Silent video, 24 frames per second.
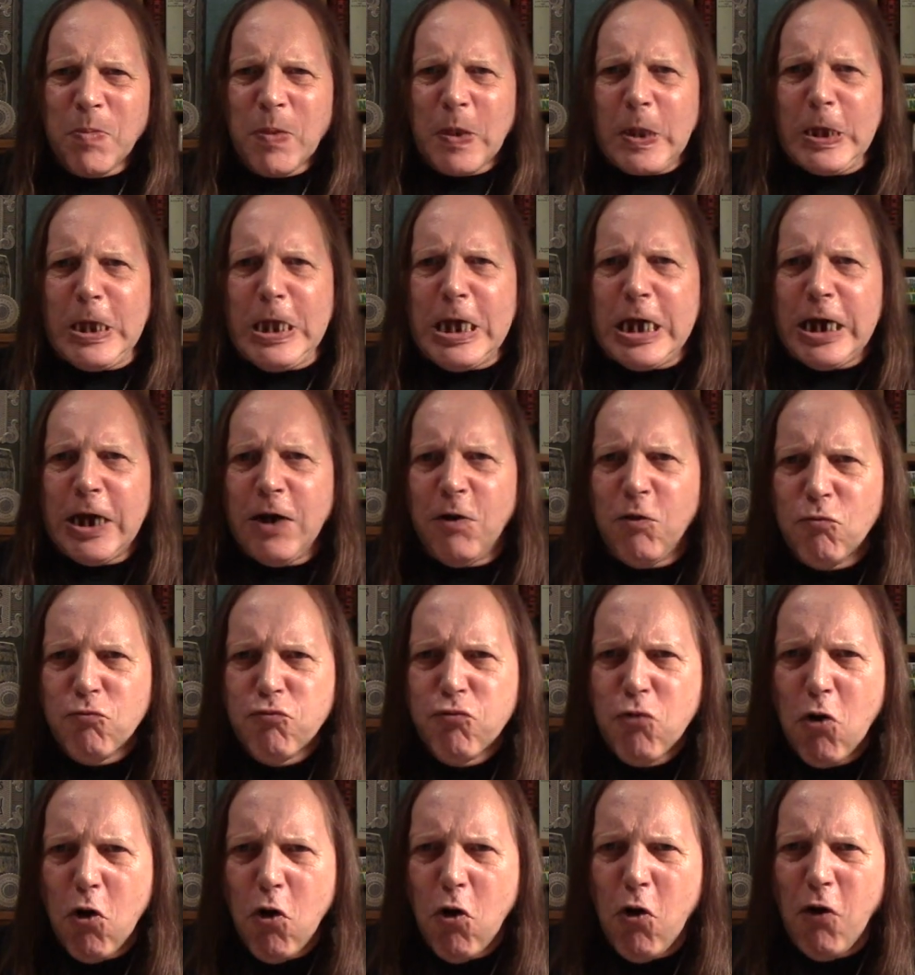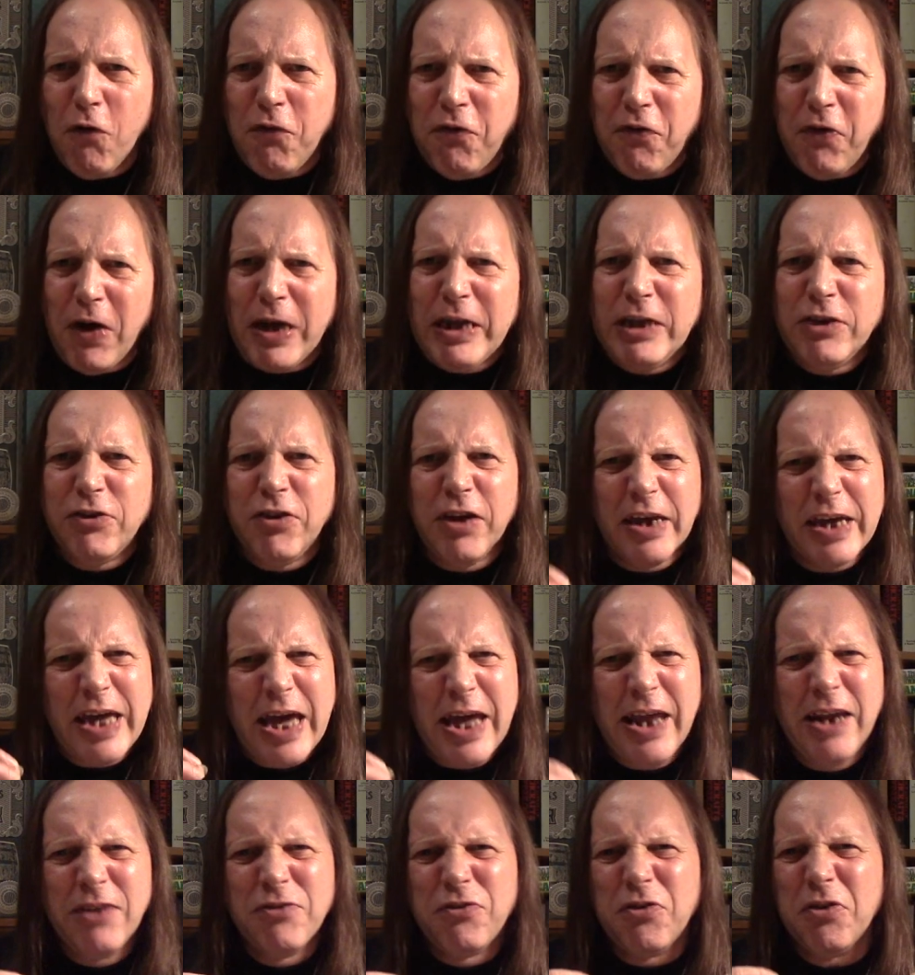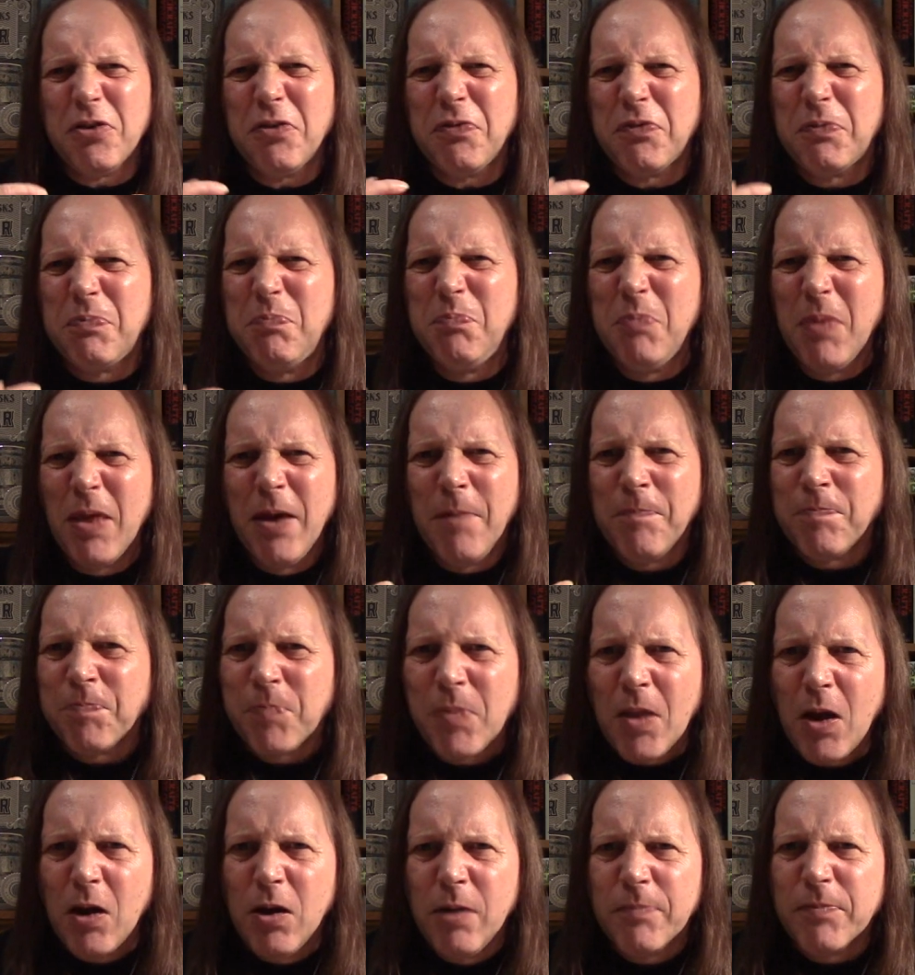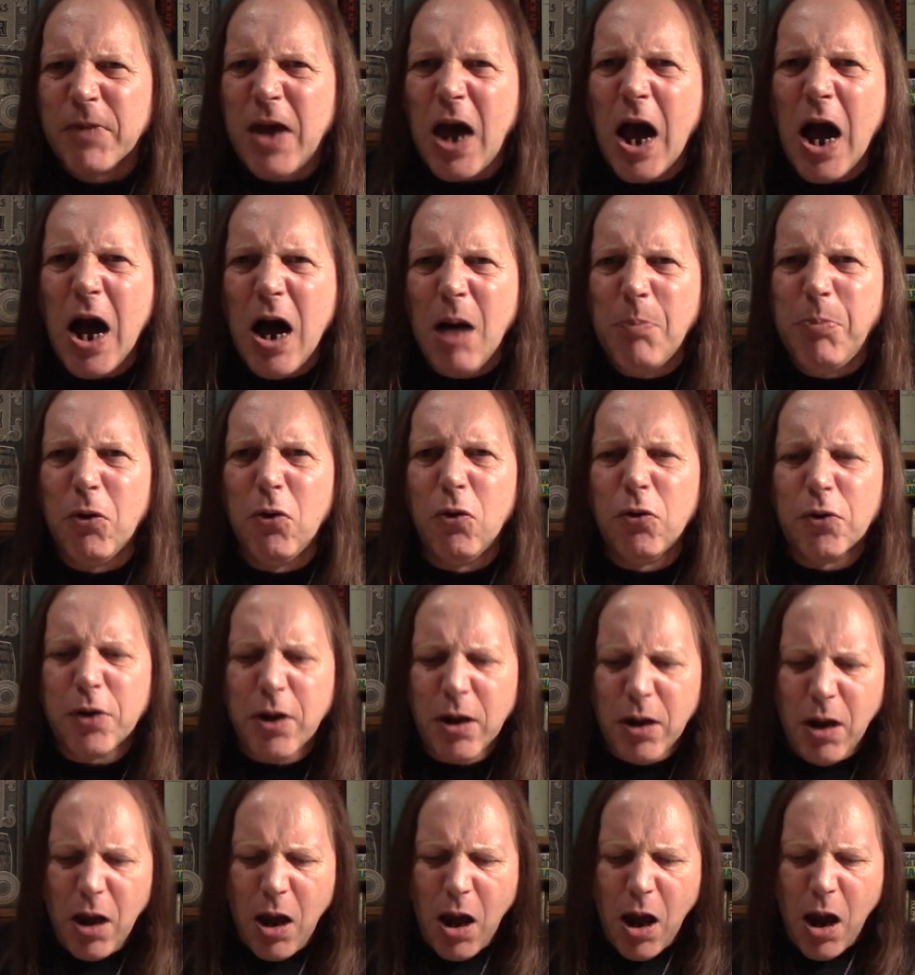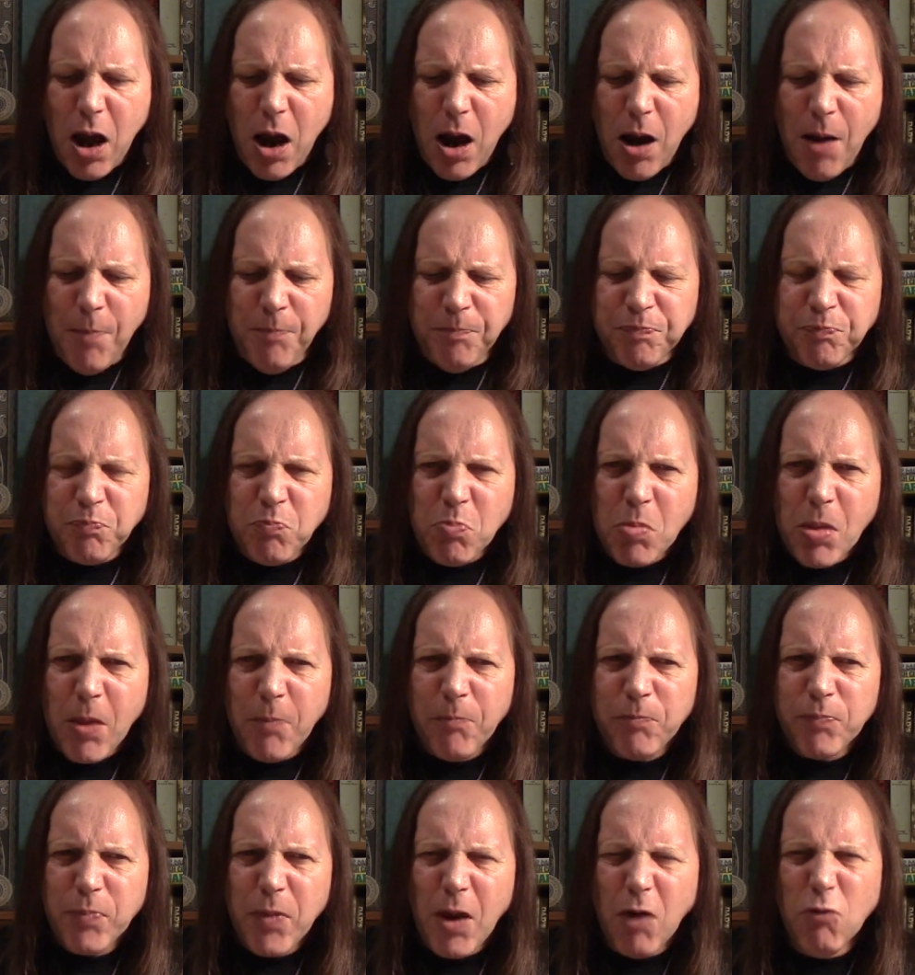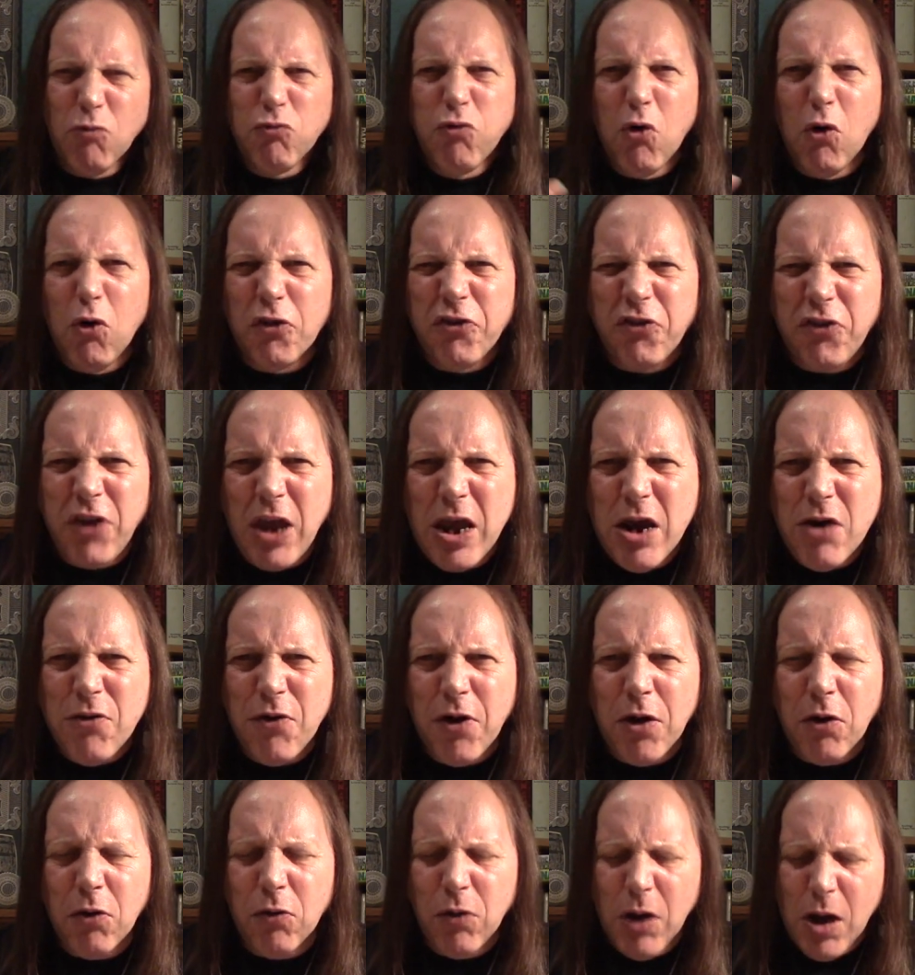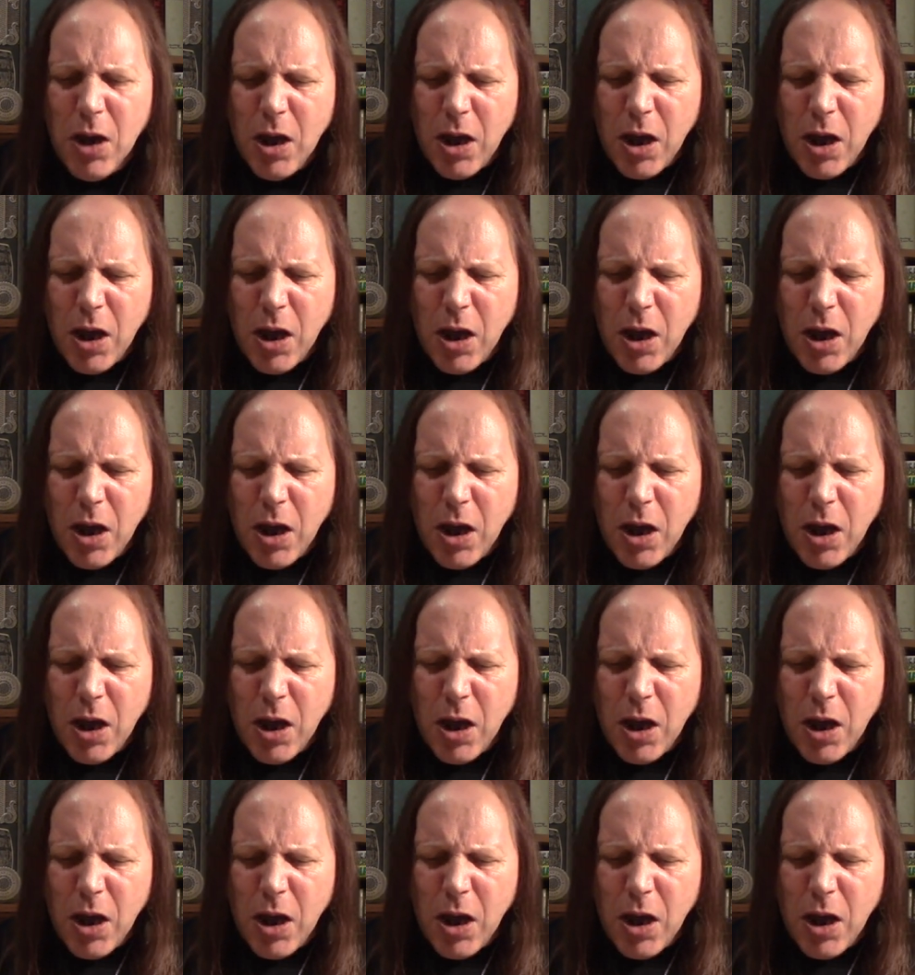Yeah, raw, fainty. Again, sort of cardboard. Raw cereal.